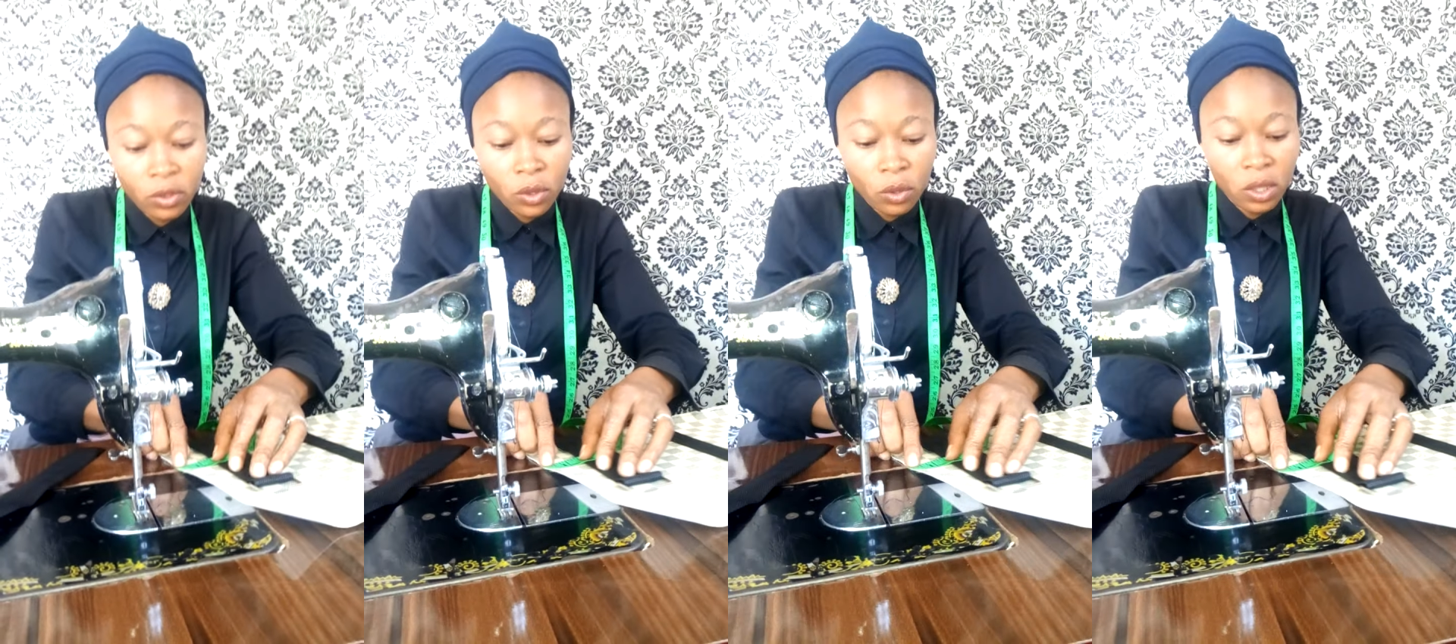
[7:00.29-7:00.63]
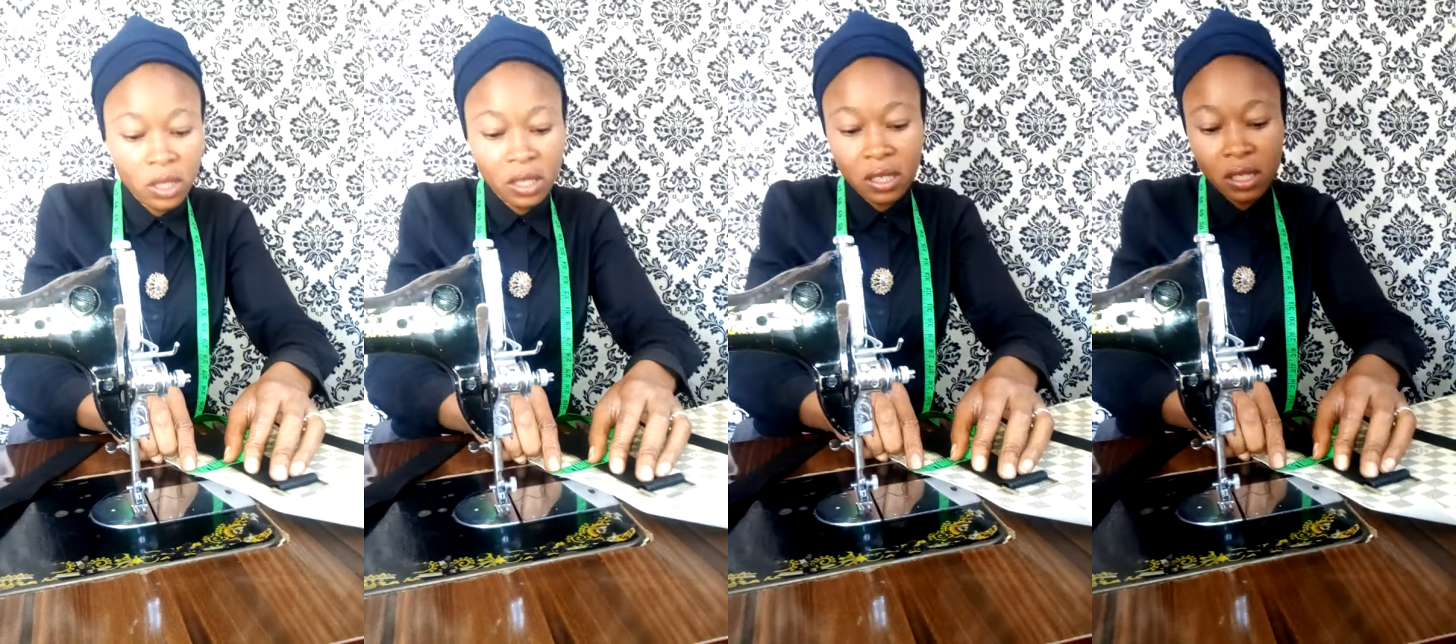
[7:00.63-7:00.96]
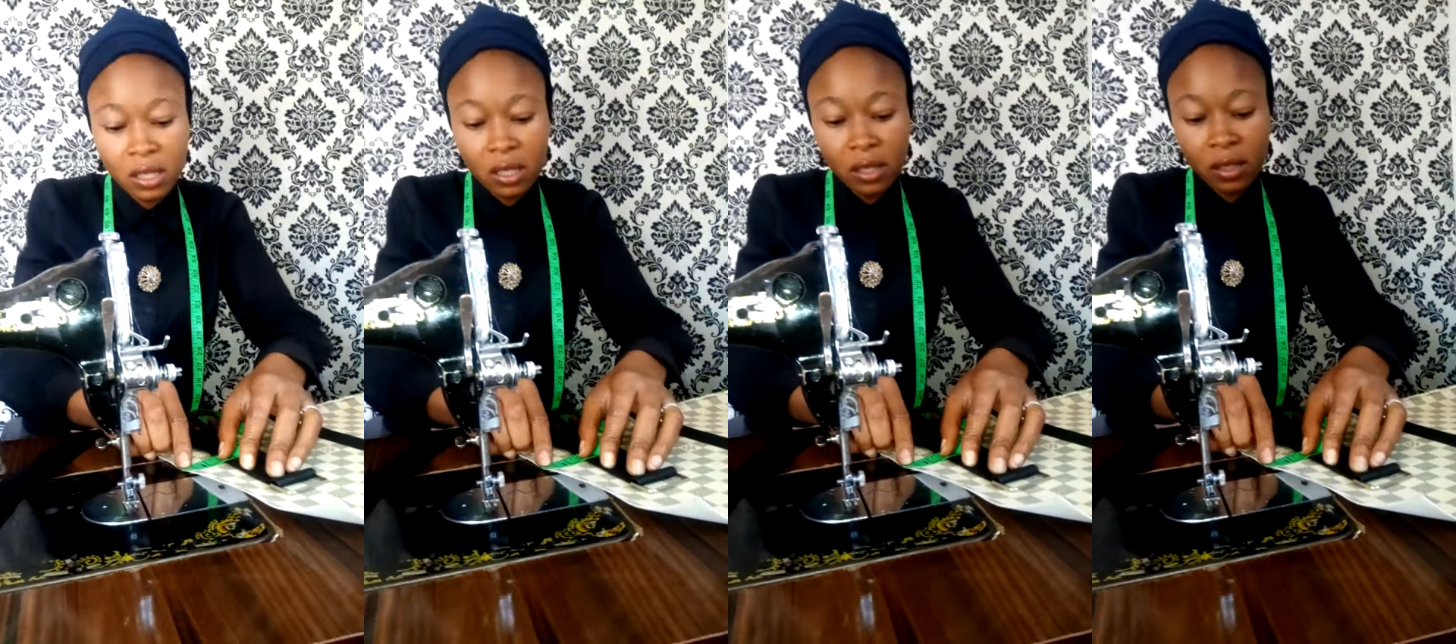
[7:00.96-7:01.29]
So this is
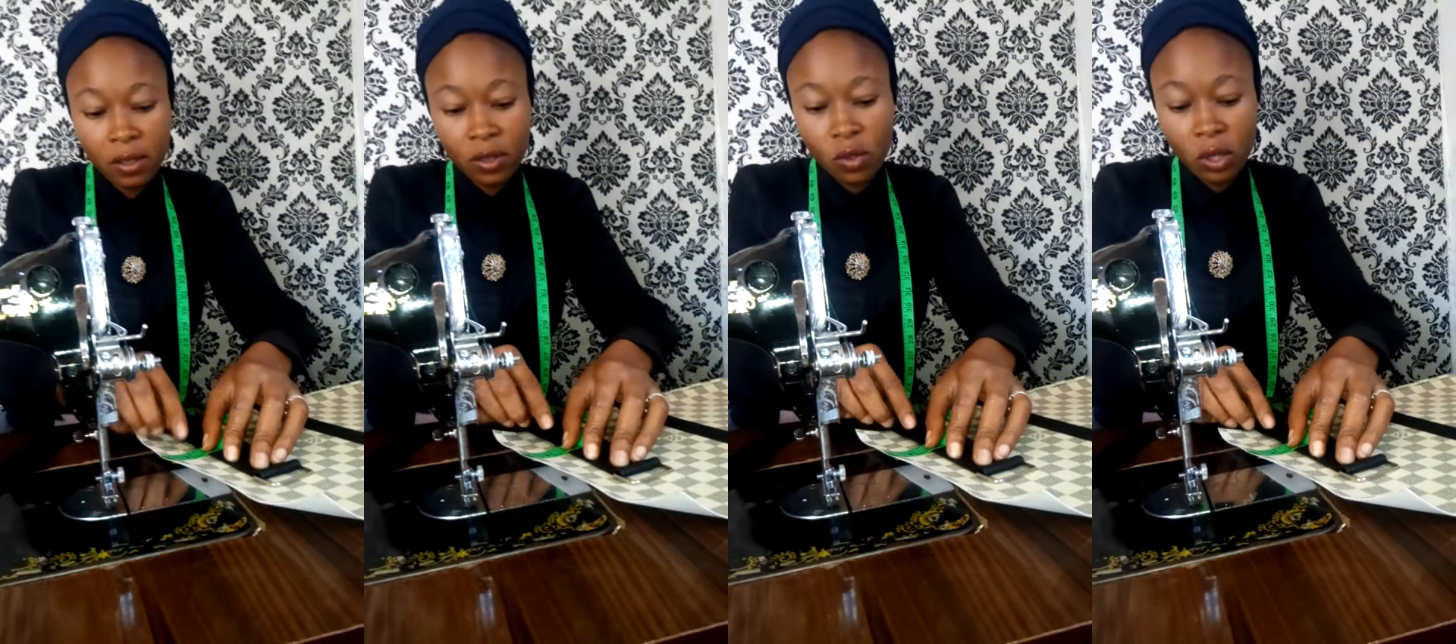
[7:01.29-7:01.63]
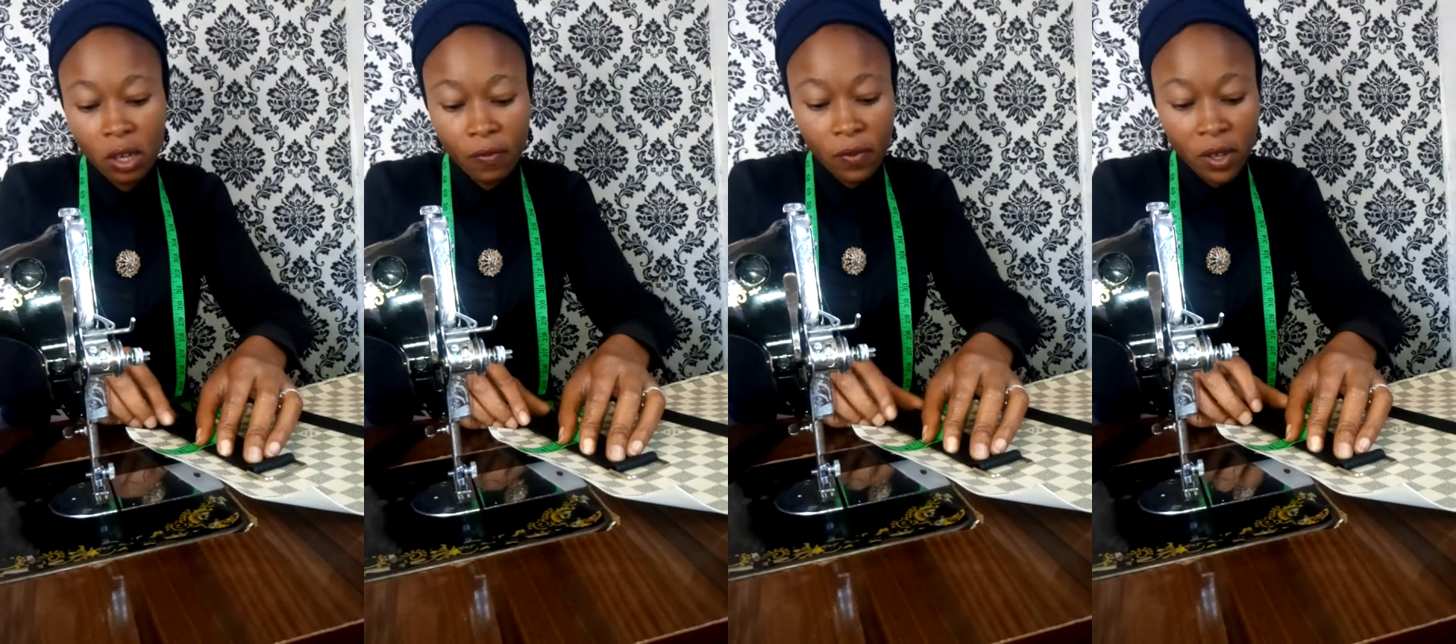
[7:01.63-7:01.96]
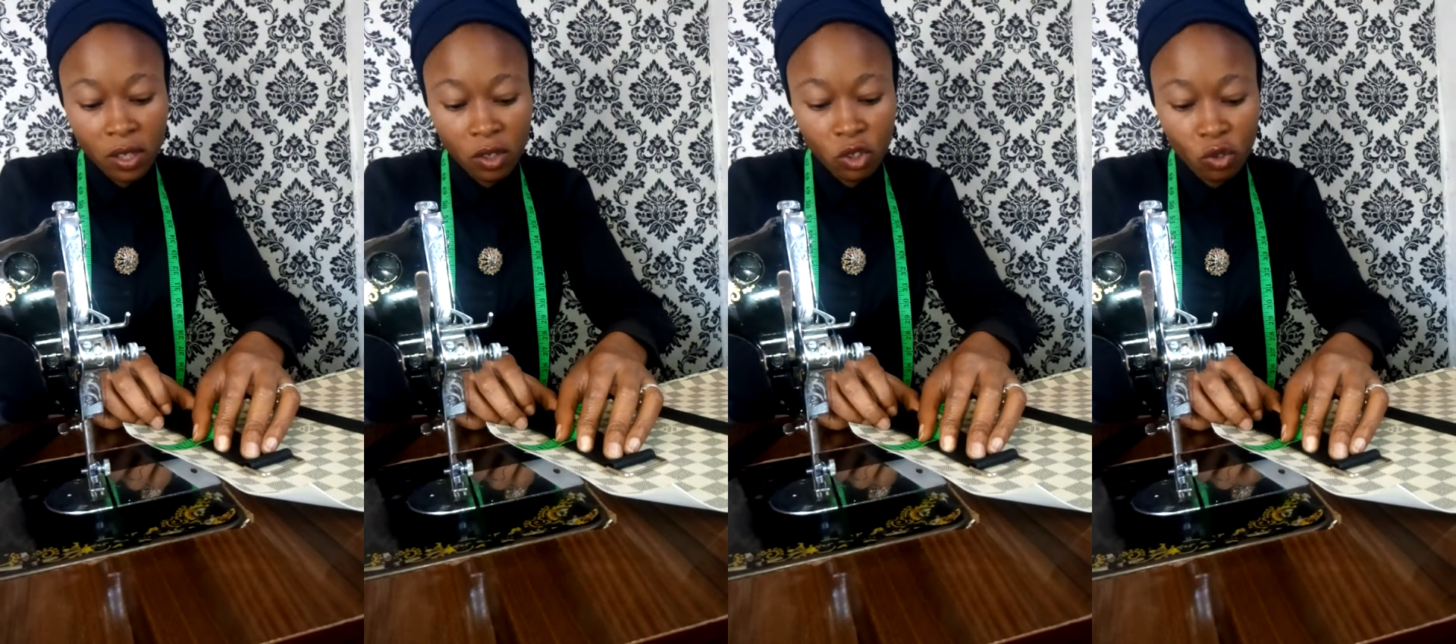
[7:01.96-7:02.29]
it. So the
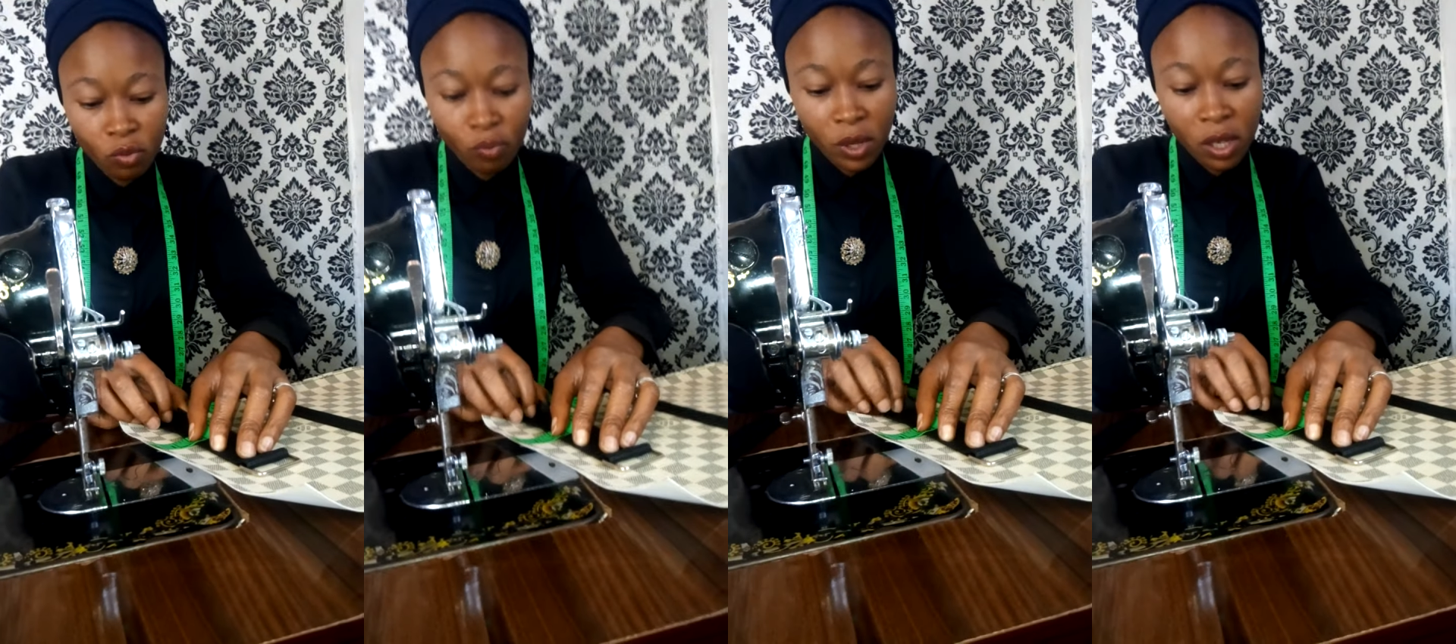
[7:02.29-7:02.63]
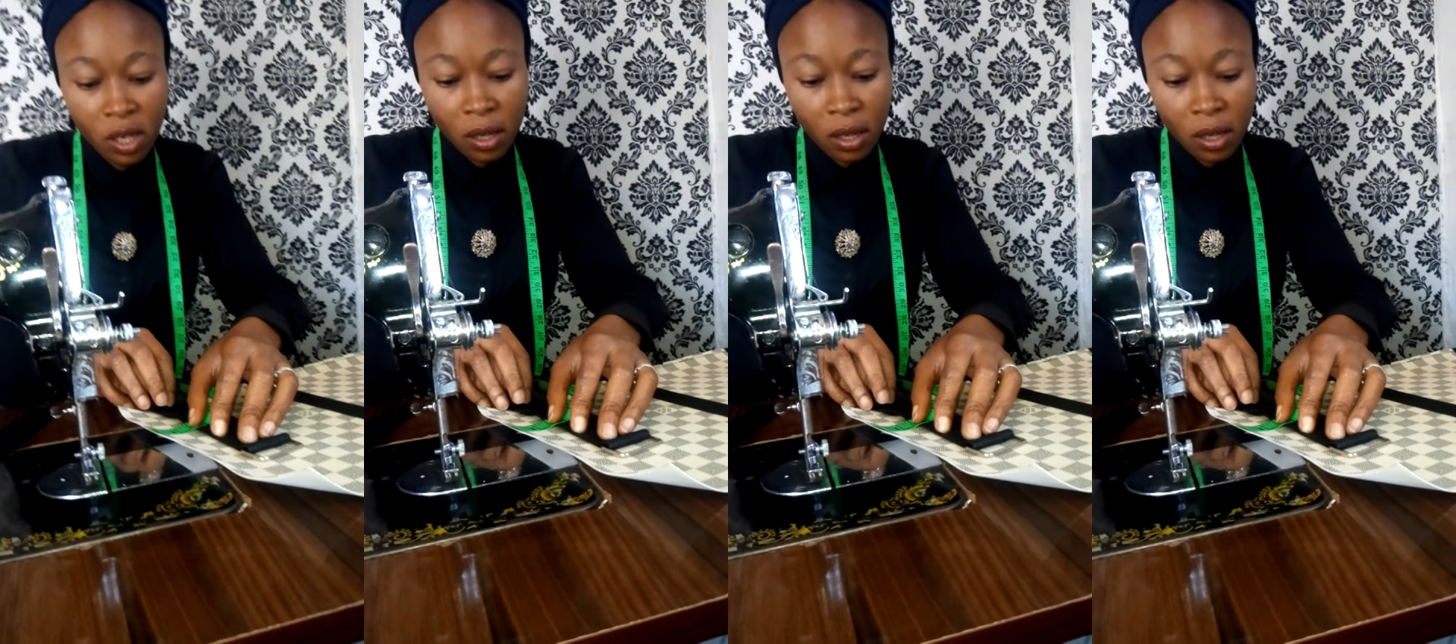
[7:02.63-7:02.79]
fixing should be,